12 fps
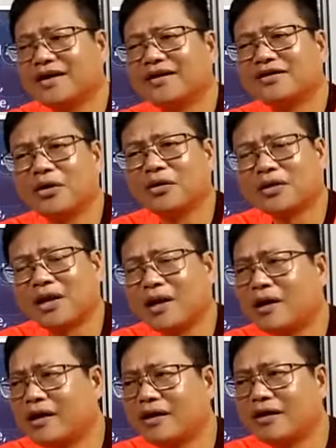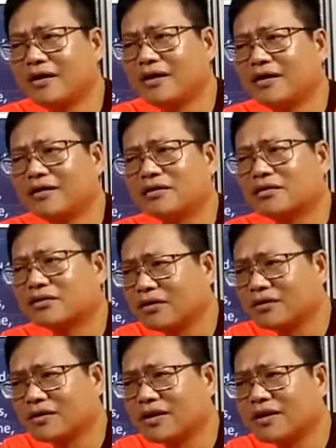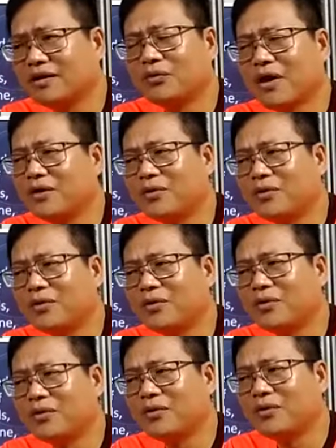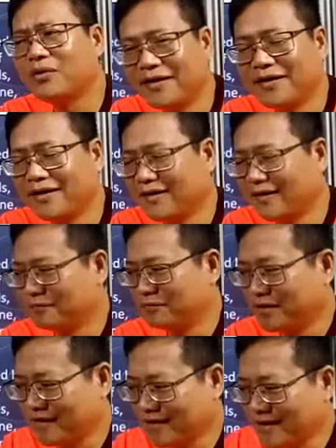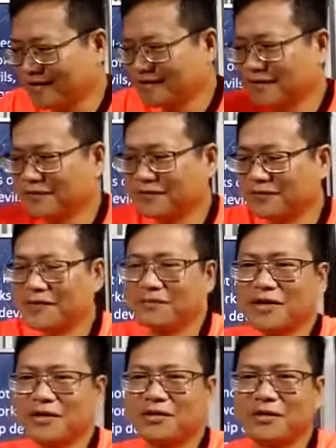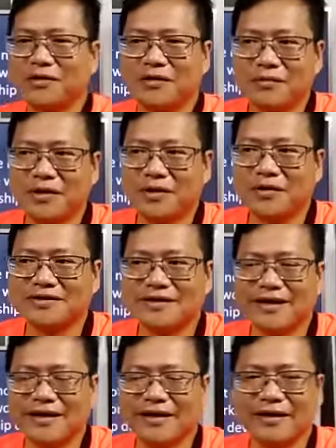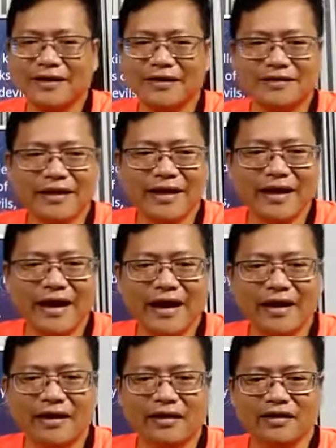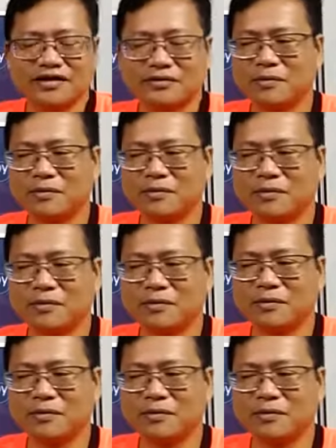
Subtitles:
totally way beyond from the truth, because they are explaining it